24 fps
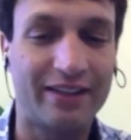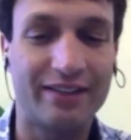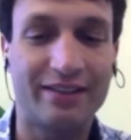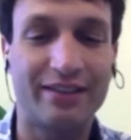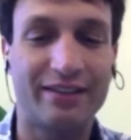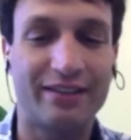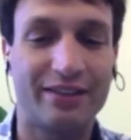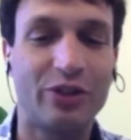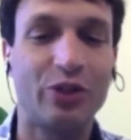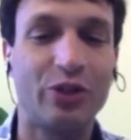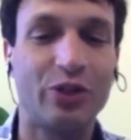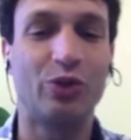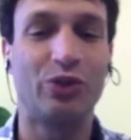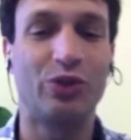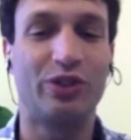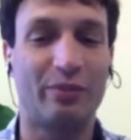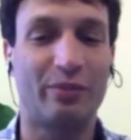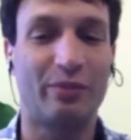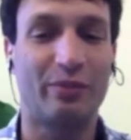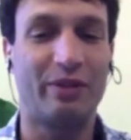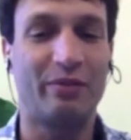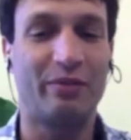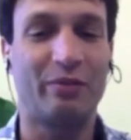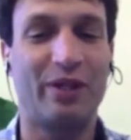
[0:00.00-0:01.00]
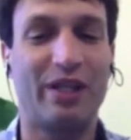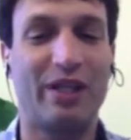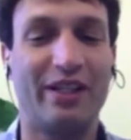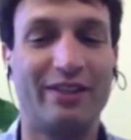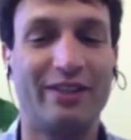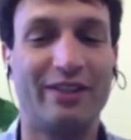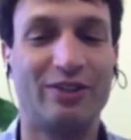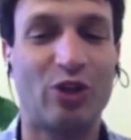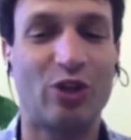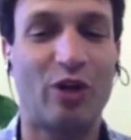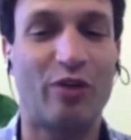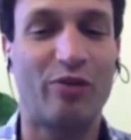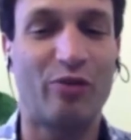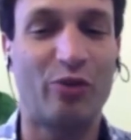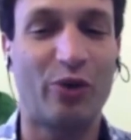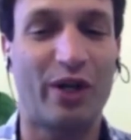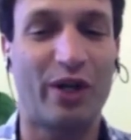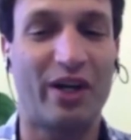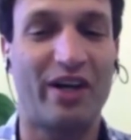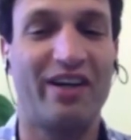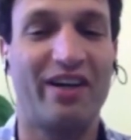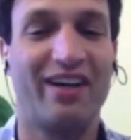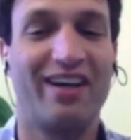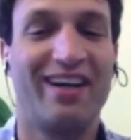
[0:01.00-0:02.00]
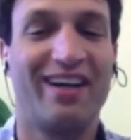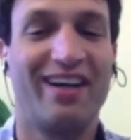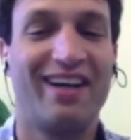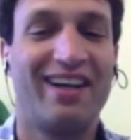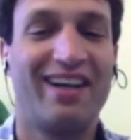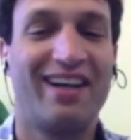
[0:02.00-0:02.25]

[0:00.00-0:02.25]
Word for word: this is huge i mean building software